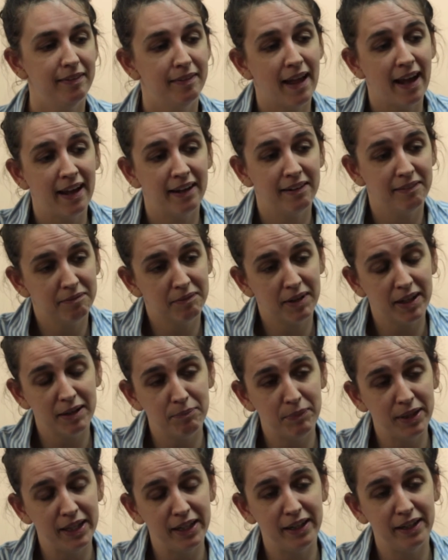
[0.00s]
that
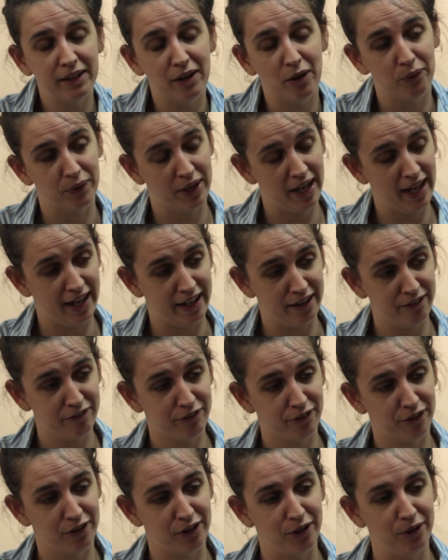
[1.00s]
can be okay
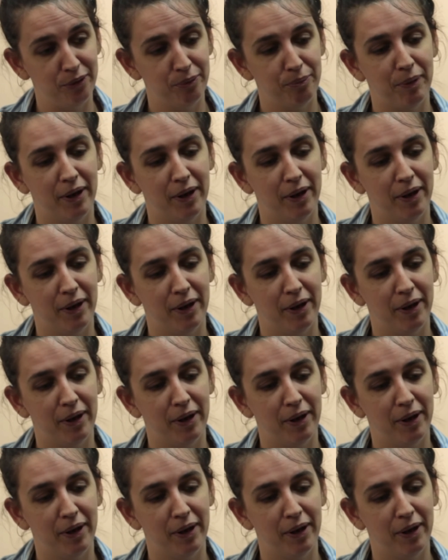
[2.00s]
for you,